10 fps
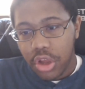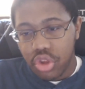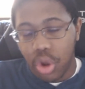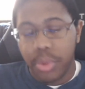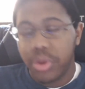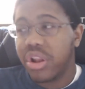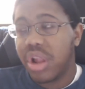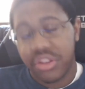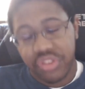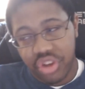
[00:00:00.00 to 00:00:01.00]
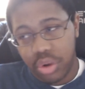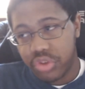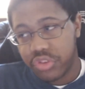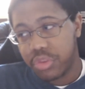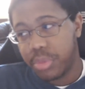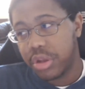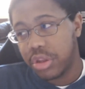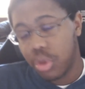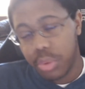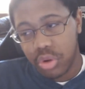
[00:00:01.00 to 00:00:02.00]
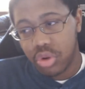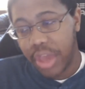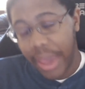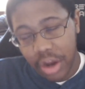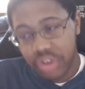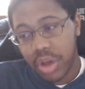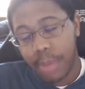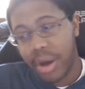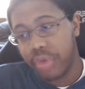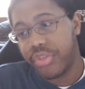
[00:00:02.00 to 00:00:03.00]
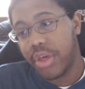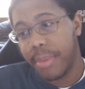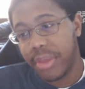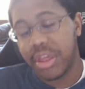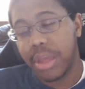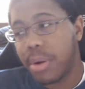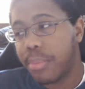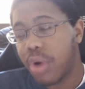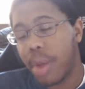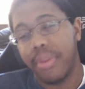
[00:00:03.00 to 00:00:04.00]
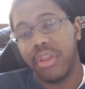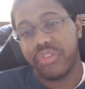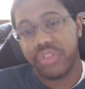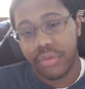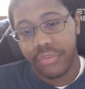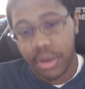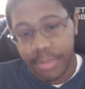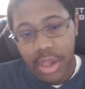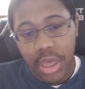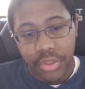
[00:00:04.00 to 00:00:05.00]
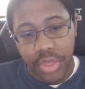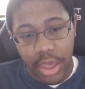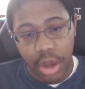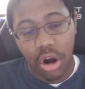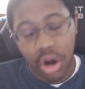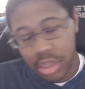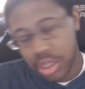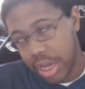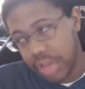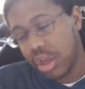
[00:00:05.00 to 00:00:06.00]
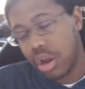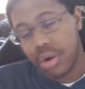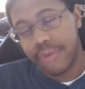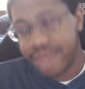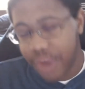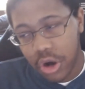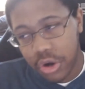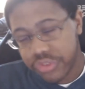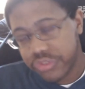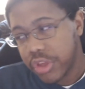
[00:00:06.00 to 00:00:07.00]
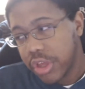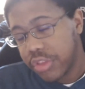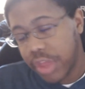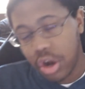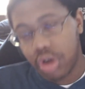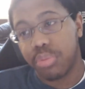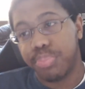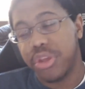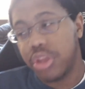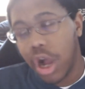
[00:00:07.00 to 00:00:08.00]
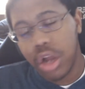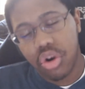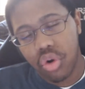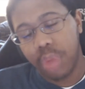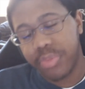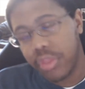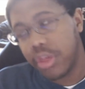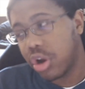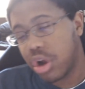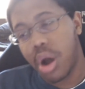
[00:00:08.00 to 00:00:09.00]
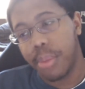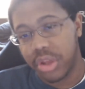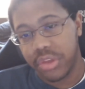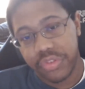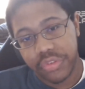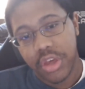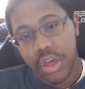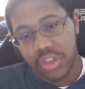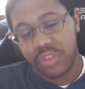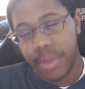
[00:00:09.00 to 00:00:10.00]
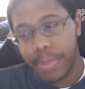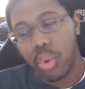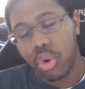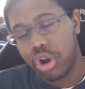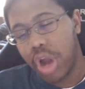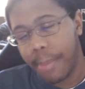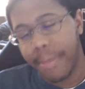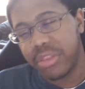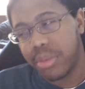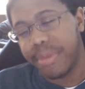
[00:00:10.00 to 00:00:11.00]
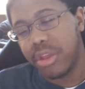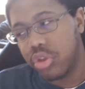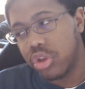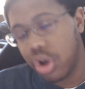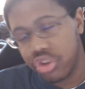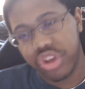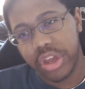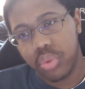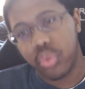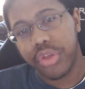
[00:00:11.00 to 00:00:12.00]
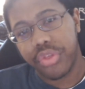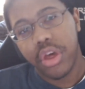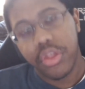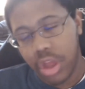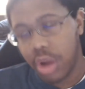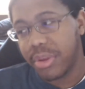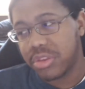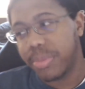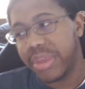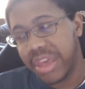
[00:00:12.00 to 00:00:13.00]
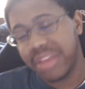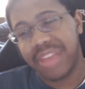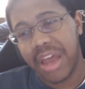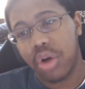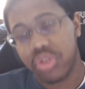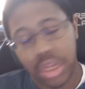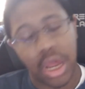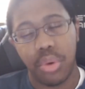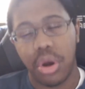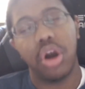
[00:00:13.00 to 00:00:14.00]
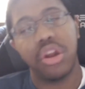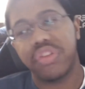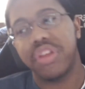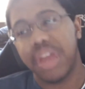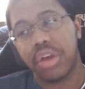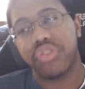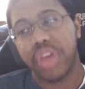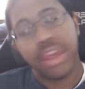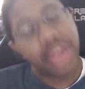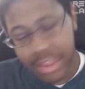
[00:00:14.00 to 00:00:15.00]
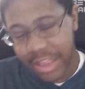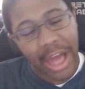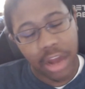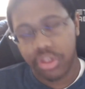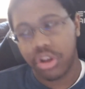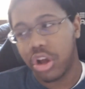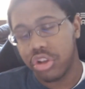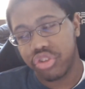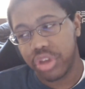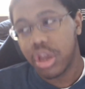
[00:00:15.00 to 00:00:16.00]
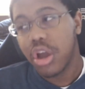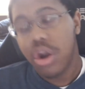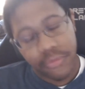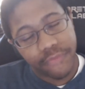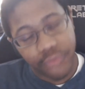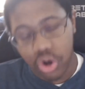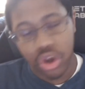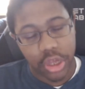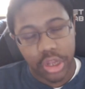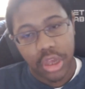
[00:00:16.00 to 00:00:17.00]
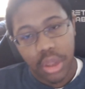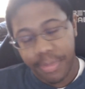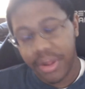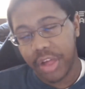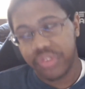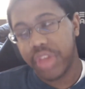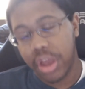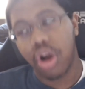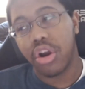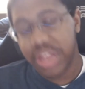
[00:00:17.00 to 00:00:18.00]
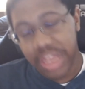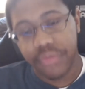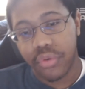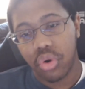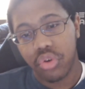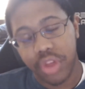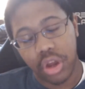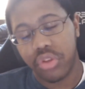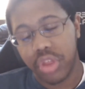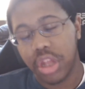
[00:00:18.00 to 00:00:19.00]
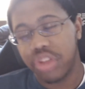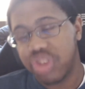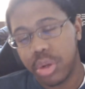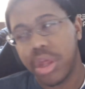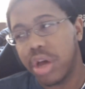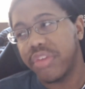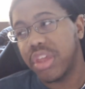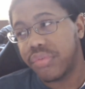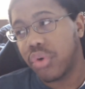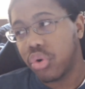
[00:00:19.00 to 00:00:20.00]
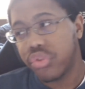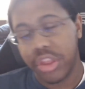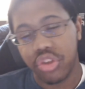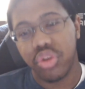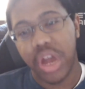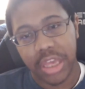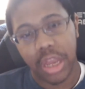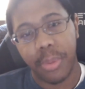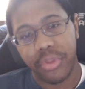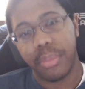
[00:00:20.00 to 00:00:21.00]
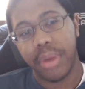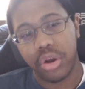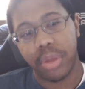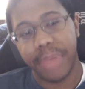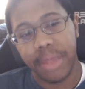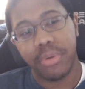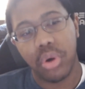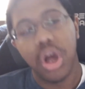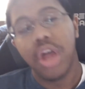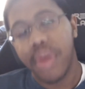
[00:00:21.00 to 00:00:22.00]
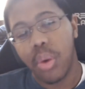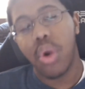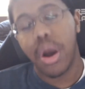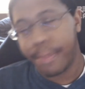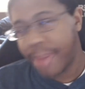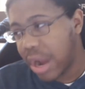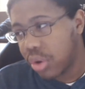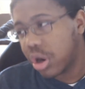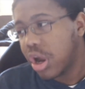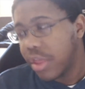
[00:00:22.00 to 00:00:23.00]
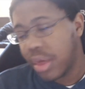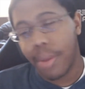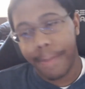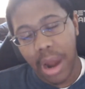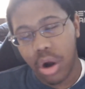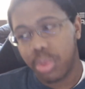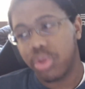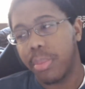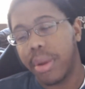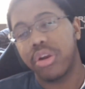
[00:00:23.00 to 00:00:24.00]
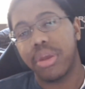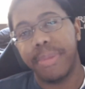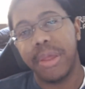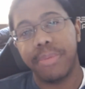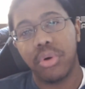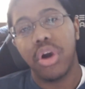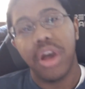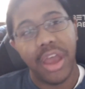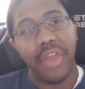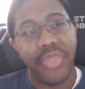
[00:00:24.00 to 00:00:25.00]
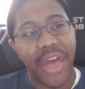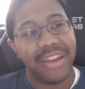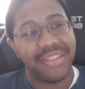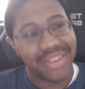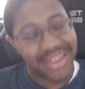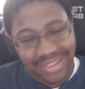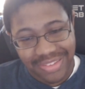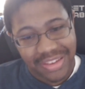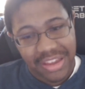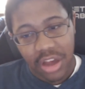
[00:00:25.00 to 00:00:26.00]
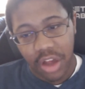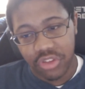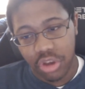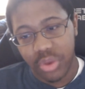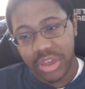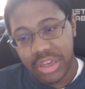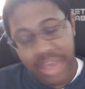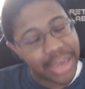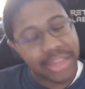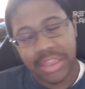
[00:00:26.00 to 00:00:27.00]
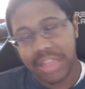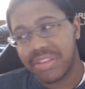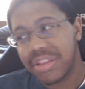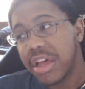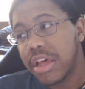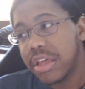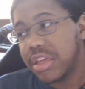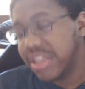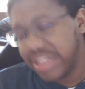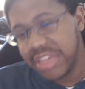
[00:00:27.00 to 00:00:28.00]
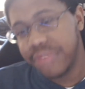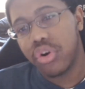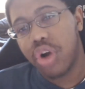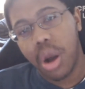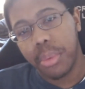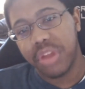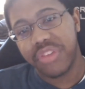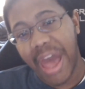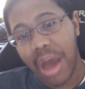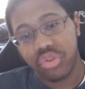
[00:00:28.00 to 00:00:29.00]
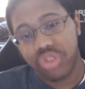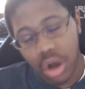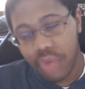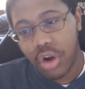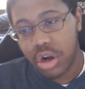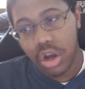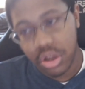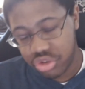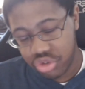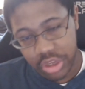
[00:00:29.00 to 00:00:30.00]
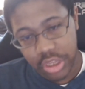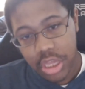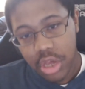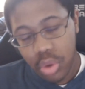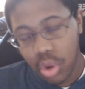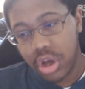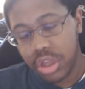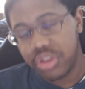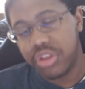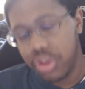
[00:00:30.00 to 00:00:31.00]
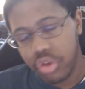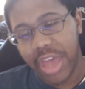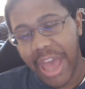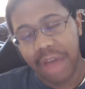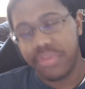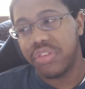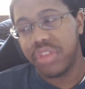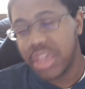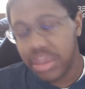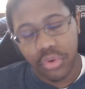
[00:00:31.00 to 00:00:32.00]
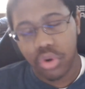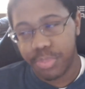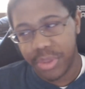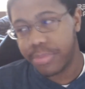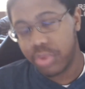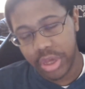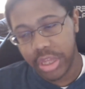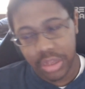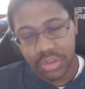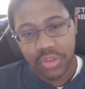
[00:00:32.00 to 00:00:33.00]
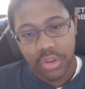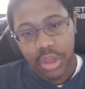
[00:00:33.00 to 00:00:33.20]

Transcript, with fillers: Nobody really likes the Jan 6 community. Nobody cares about them, and they keep on propping this stuff up. They are a lie. They are a farce. They are beyond corrupt, and they are communists. These people were not meant to be negotiated with. They are meant to be kicked out, and I would honestly dare say kicked out of the country for good because they are evil. They are the legitimate of evil. They do not care about the American people. They want power. They want power over the American people, and that is it. Until we kick these evil communists out of our country, we continue to have these evil people in it.